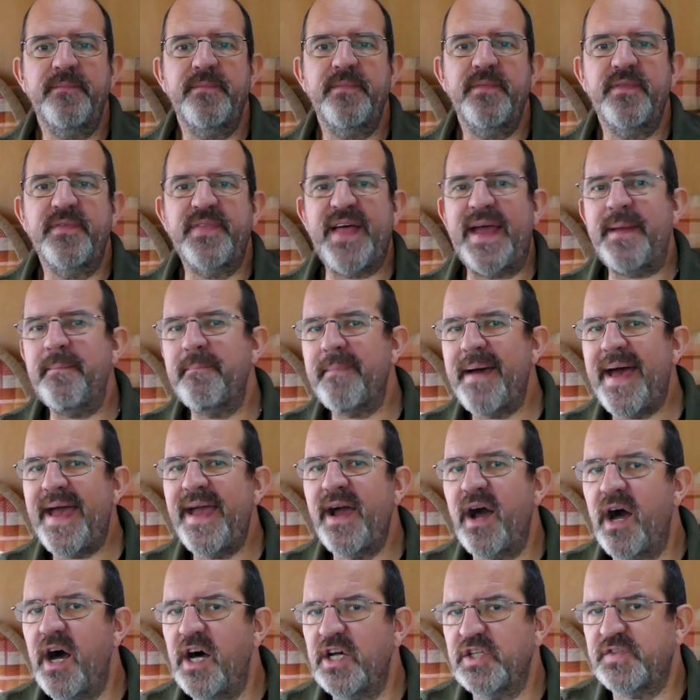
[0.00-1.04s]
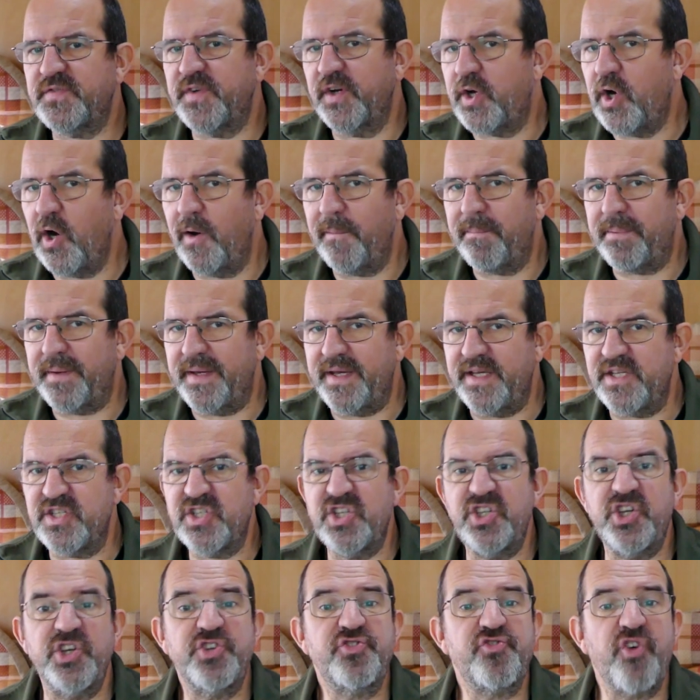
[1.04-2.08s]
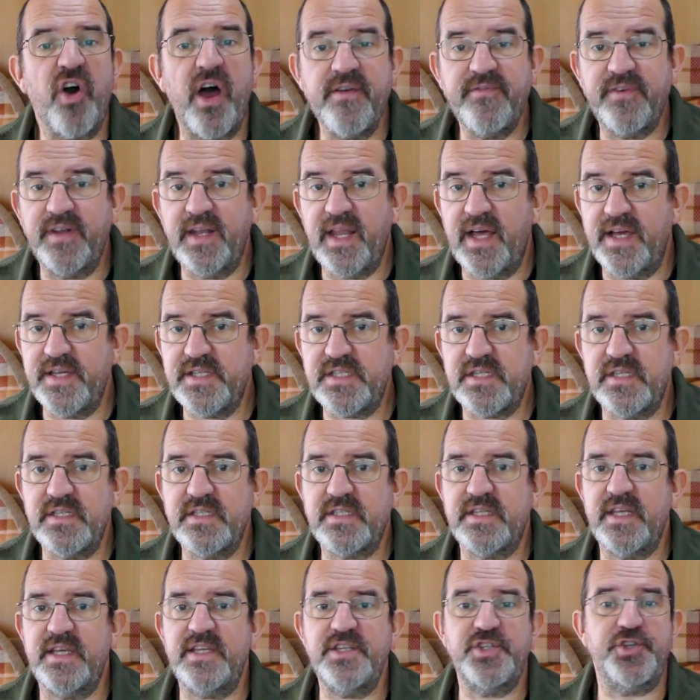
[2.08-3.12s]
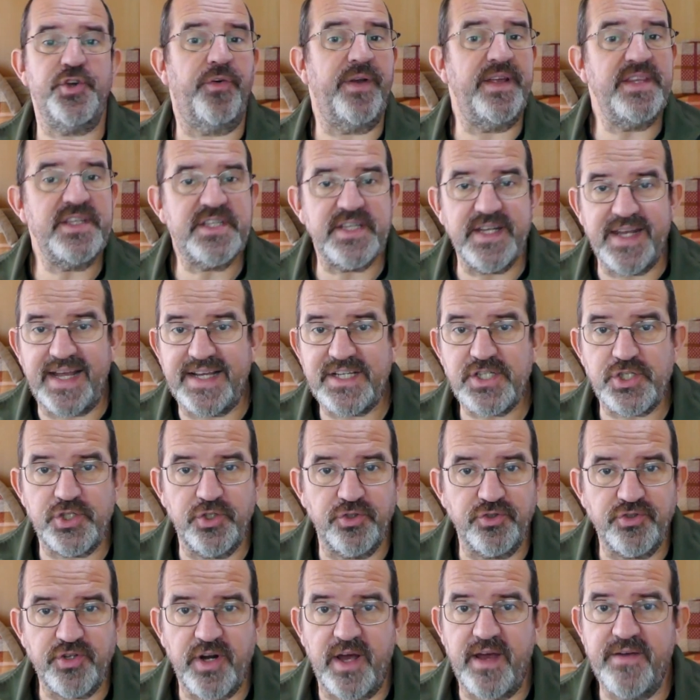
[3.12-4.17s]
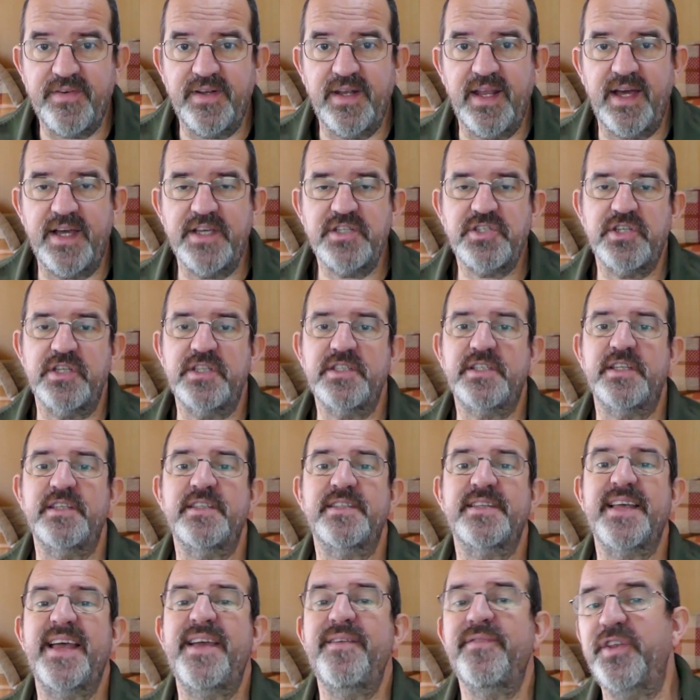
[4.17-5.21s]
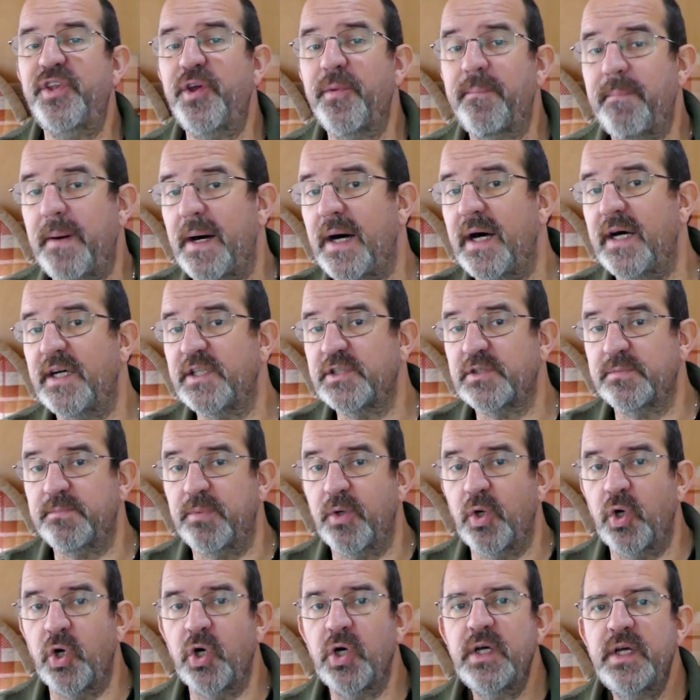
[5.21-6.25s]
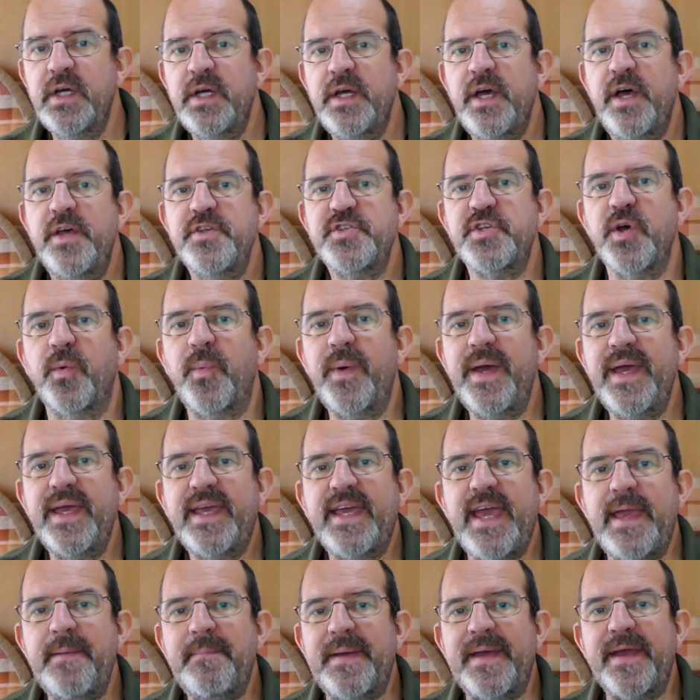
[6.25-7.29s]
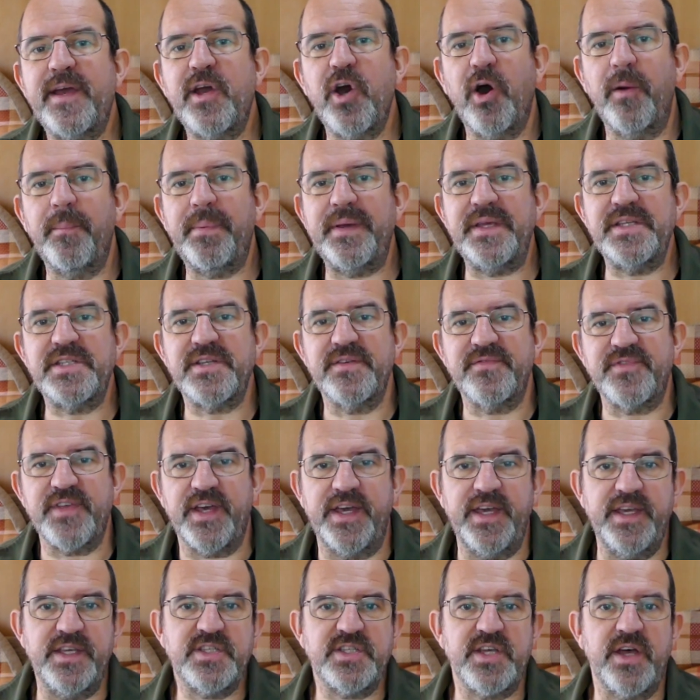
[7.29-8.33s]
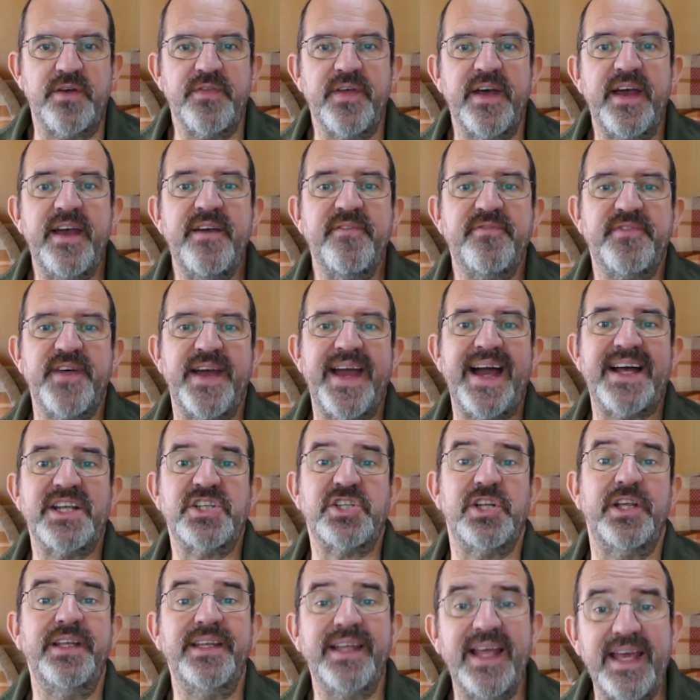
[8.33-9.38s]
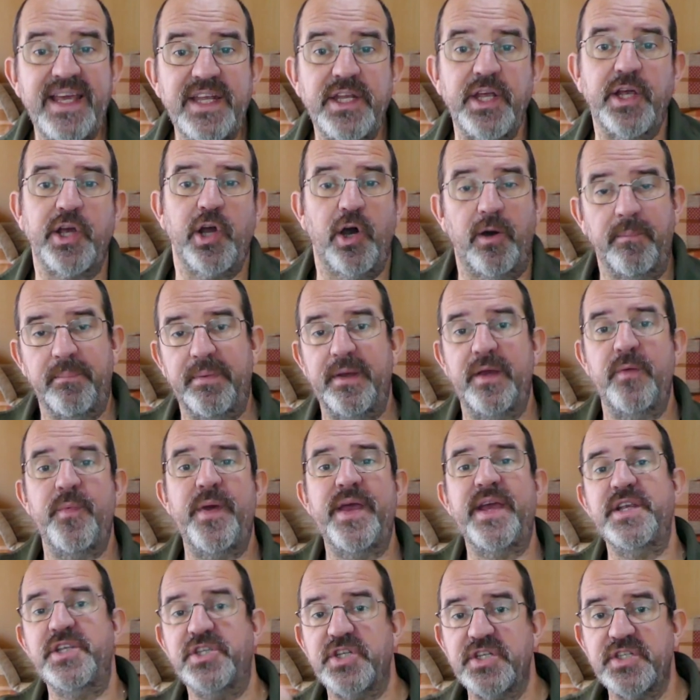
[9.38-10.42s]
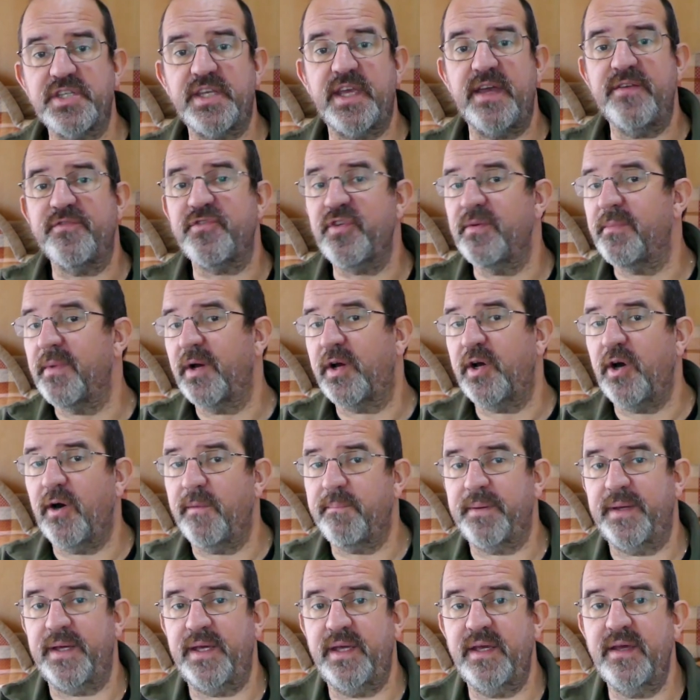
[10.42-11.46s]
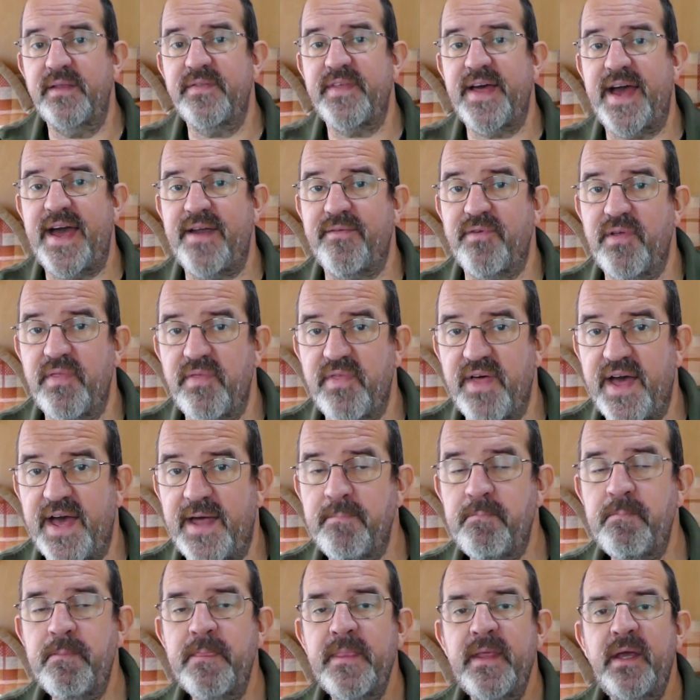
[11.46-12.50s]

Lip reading: They may ask for copies, your driving licenses, your international driving licenses, even your passport. So we're keeping copies of these so that if they actually need a copy, we can just give them a copy there and then.